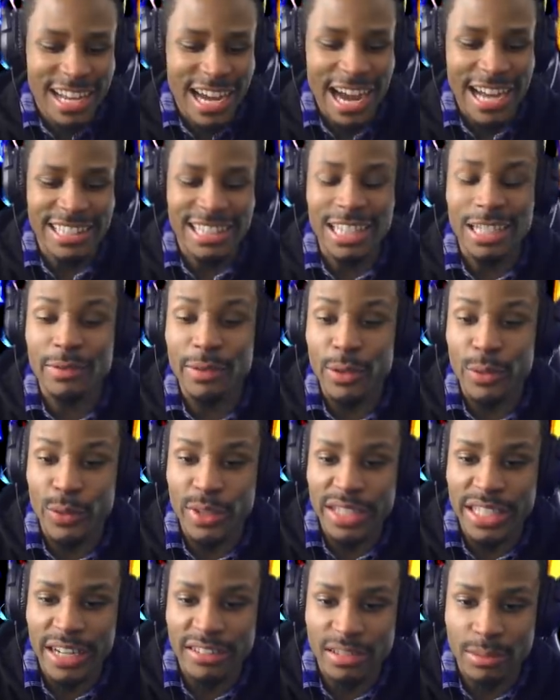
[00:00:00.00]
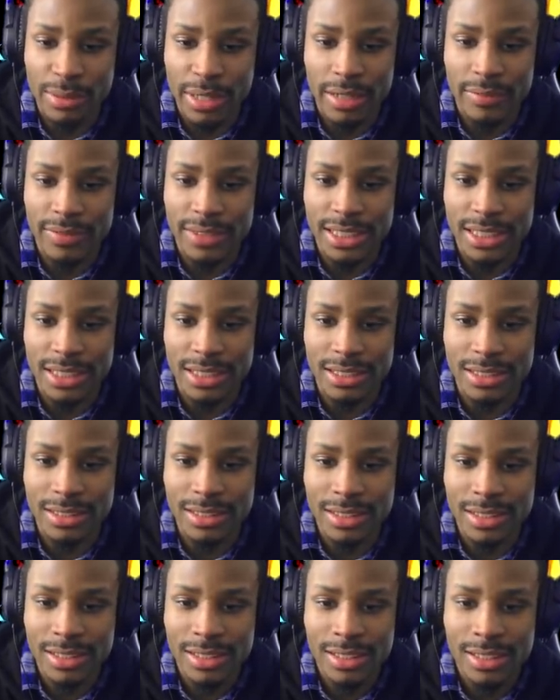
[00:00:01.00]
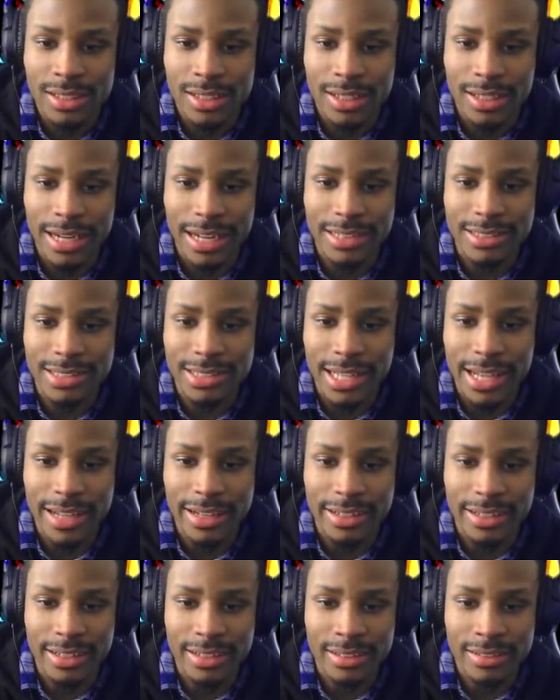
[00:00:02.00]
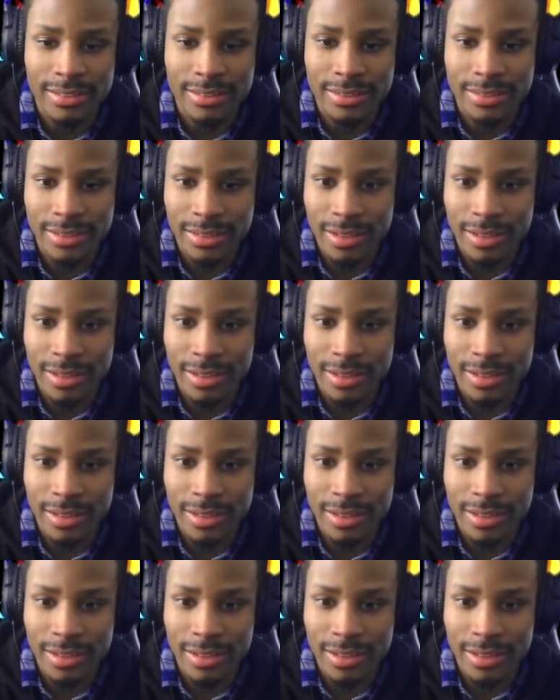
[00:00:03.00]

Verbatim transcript: I think we really have to bring Vegeta. And that's saddening.